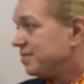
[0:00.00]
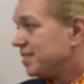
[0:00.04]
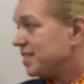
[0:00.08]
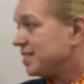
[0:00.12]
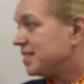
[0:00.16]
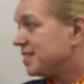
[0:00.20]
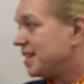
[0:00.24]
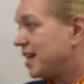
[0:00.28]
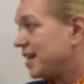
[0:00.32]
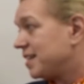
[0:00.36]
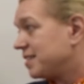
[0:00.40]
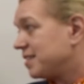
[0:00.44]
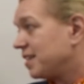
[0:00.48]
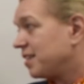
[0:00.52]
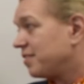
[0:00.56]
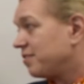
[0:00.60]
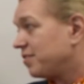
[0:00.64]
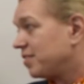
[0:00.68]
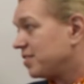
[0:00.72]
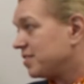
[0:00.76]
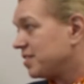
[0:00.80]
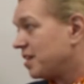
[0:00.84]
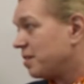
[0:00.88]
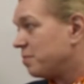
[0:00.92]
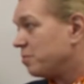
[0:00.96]
dyslexic, for
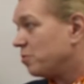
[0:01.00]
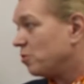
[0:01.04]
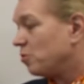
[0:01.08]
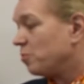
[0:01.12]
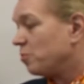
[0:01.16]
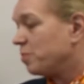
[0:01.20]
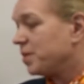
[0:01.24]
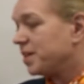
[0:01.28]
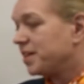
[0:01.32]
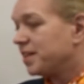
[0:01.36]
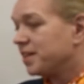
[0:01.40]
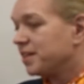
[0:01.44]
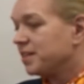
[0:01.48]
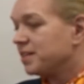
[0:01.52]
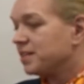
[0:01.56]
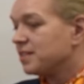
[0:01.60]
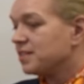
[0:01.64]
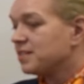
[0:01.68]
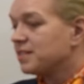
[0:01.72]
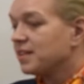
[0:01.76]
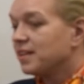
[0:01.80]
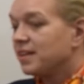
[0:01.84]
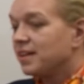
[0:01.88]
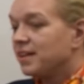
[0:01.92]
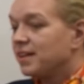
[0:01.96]
example,
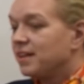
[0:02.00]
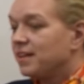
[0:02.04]
because